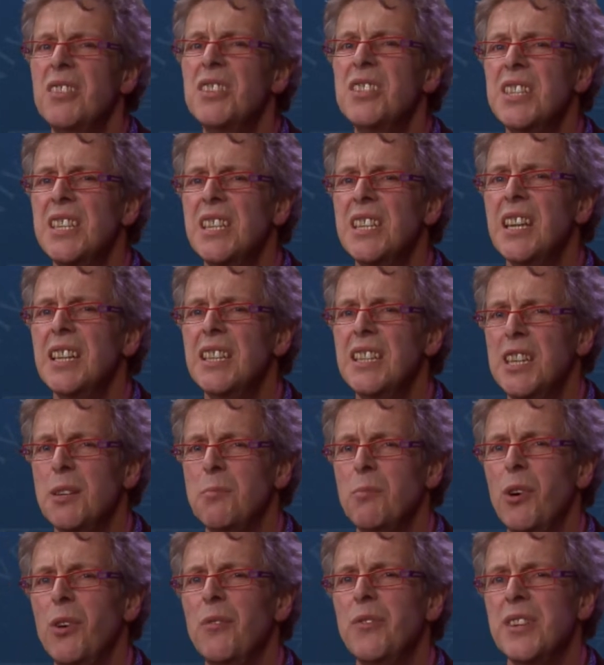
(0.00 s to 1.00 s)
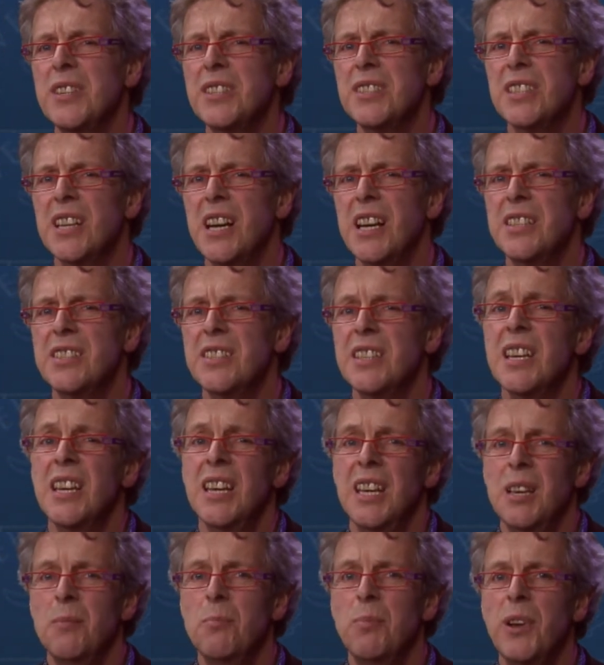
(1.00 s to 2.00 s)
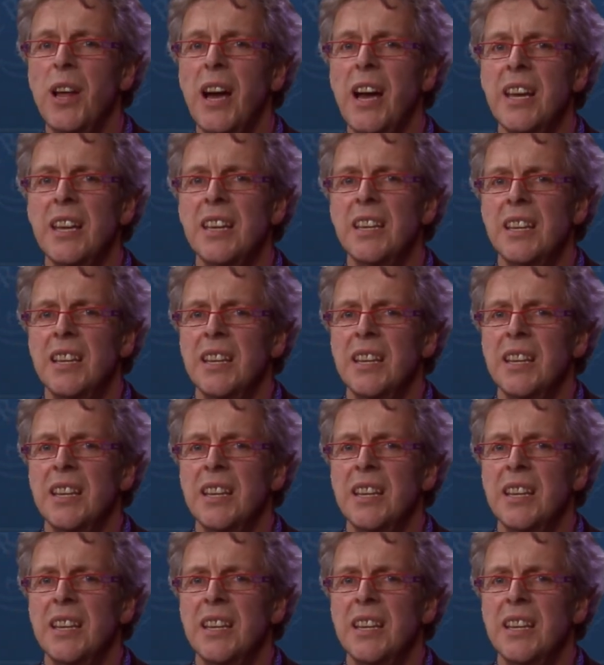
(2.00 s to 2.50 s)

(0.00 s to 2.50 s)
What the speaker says: see that the above insights imply